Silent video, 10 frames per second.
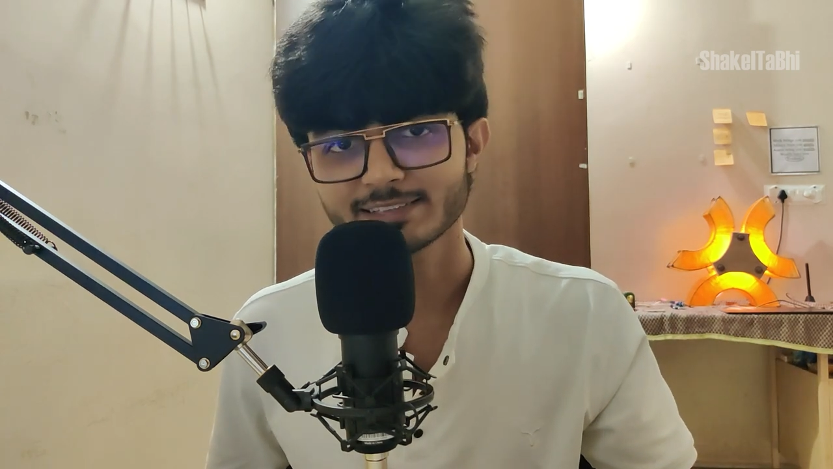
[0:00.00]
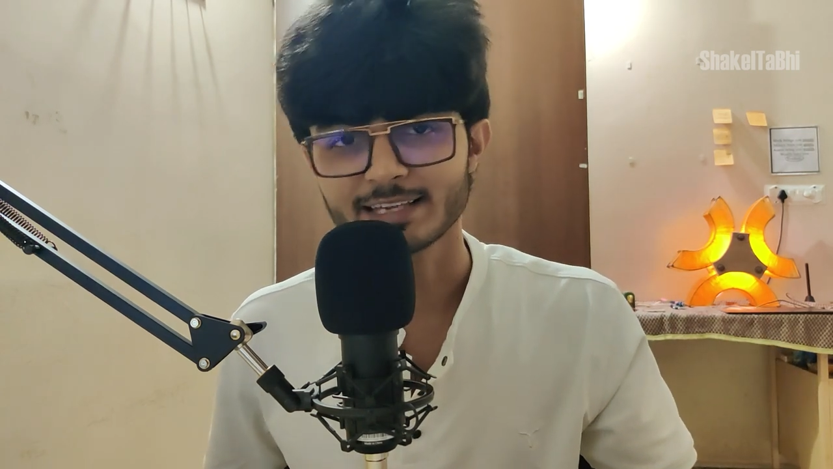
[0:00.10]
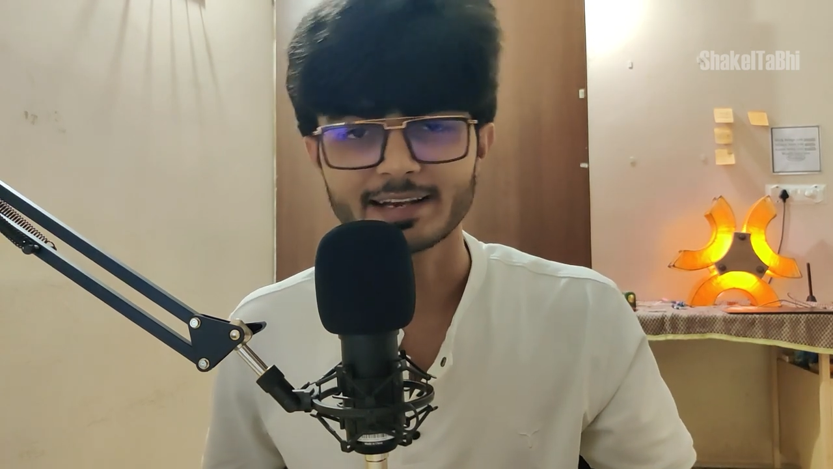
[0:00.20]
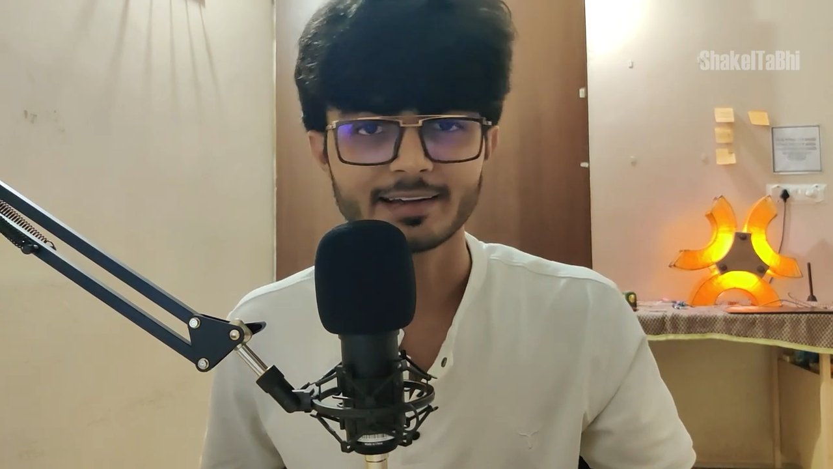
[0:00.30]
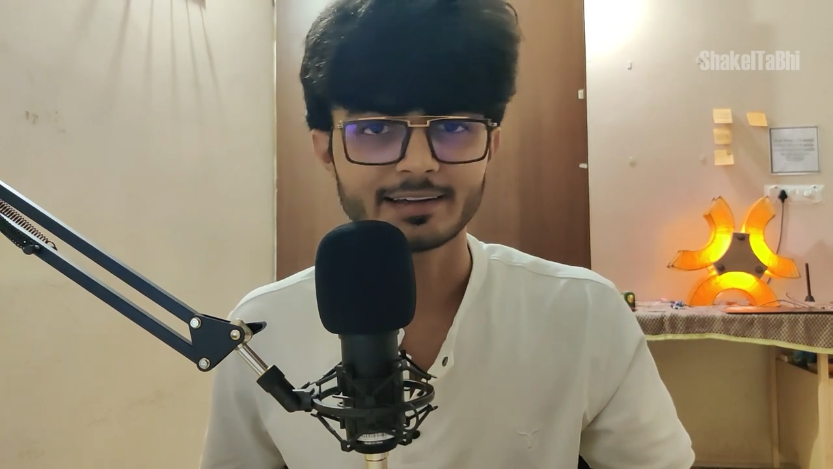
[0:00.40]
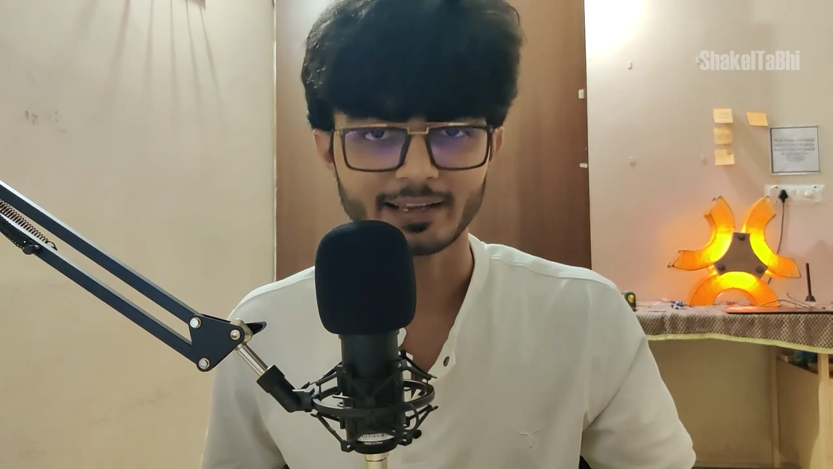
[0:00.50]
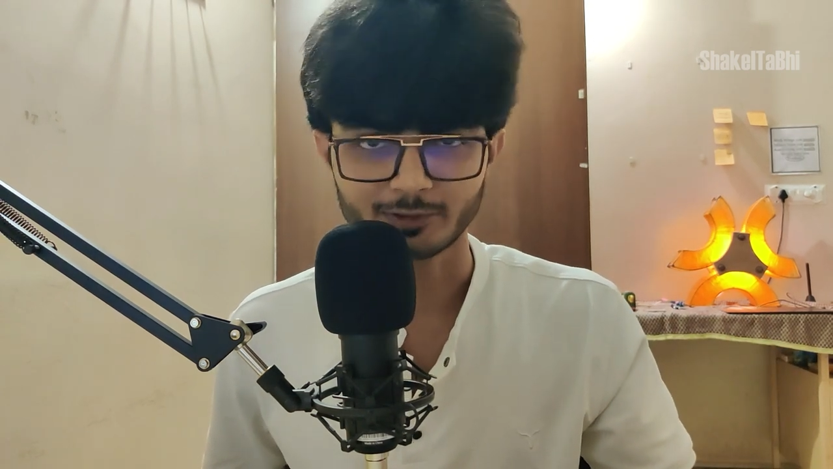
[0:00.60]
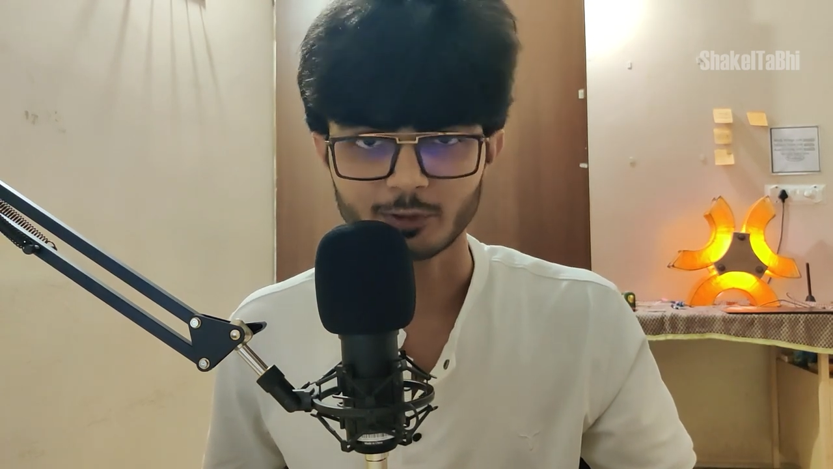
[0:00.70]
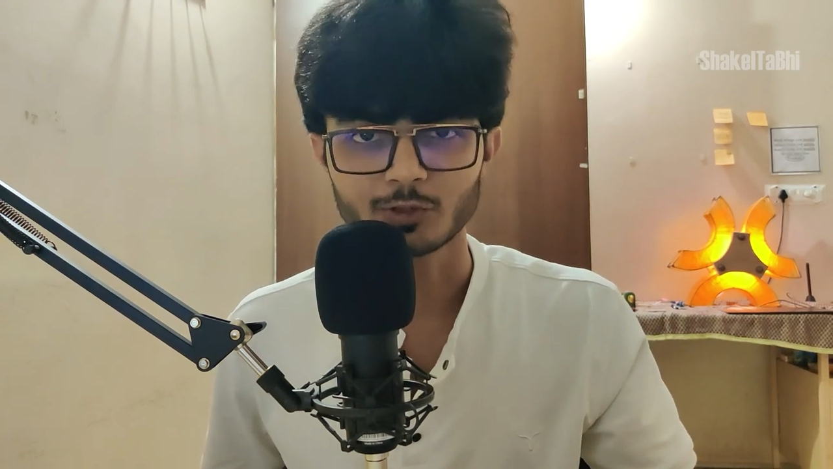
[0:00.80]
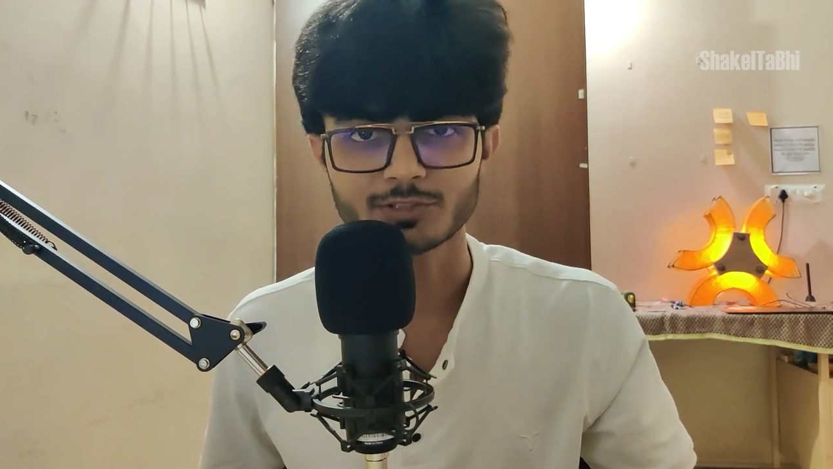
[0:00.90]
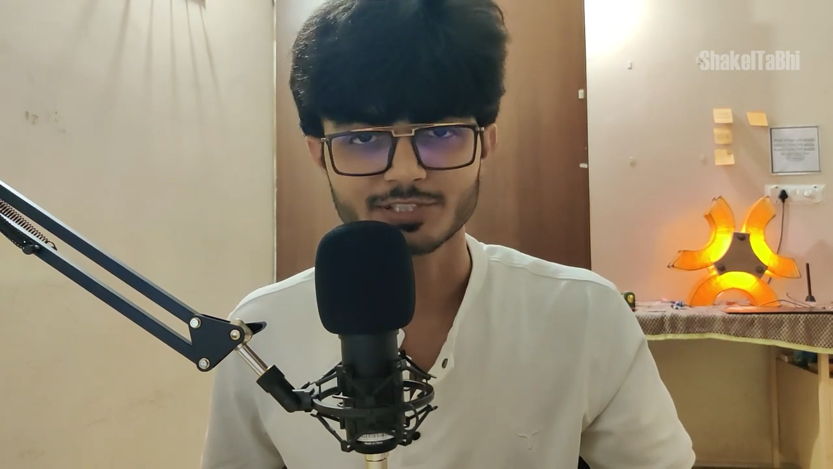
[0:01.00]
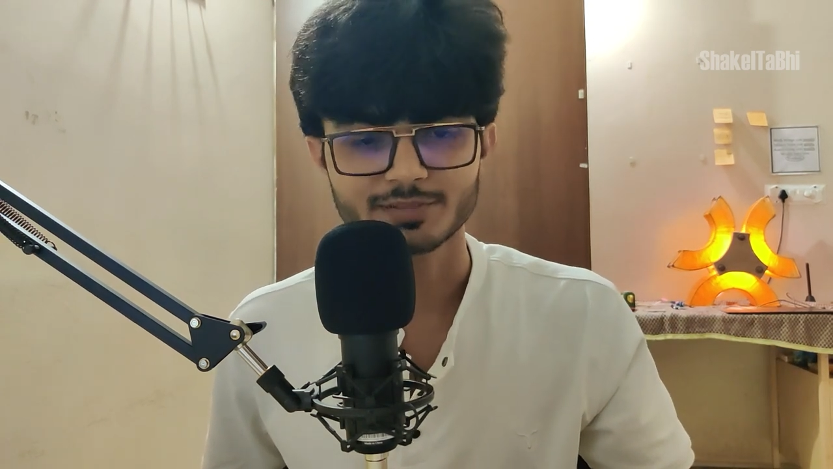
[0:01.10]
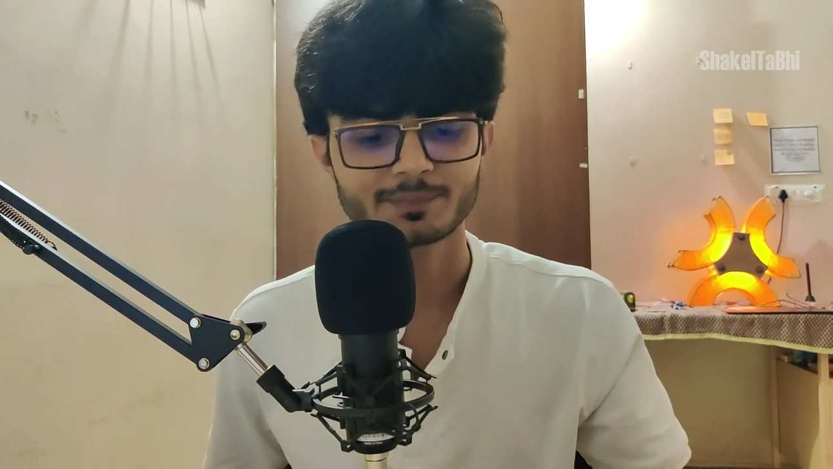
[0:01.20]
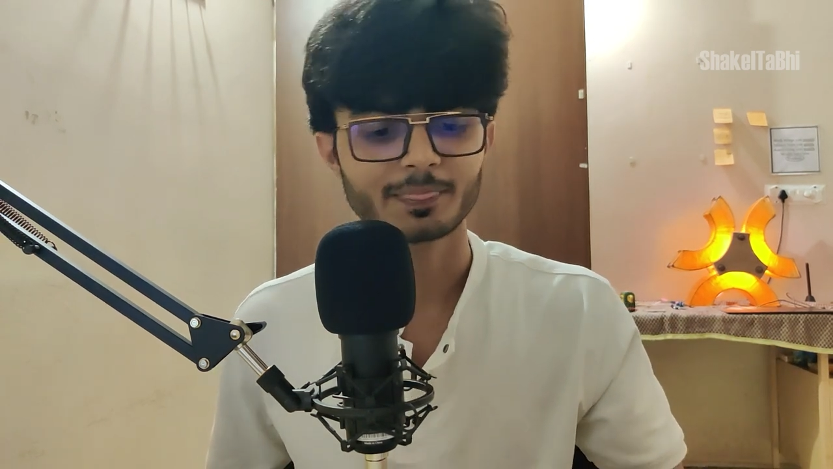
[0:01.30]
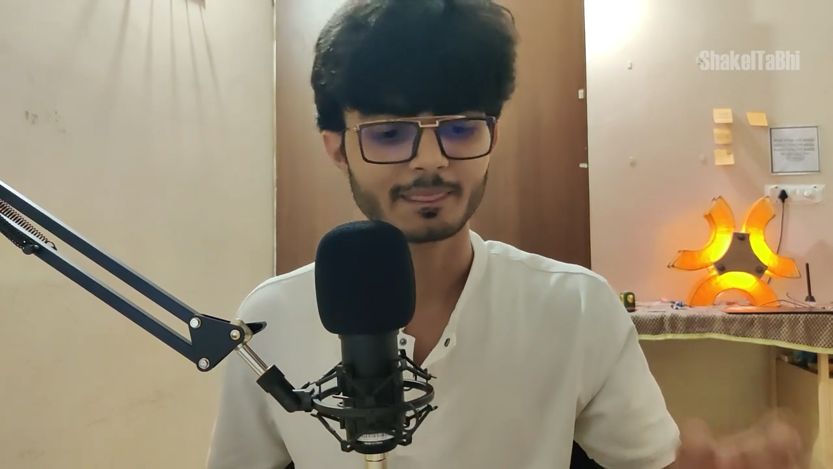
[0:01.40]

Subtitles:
Design and Technology.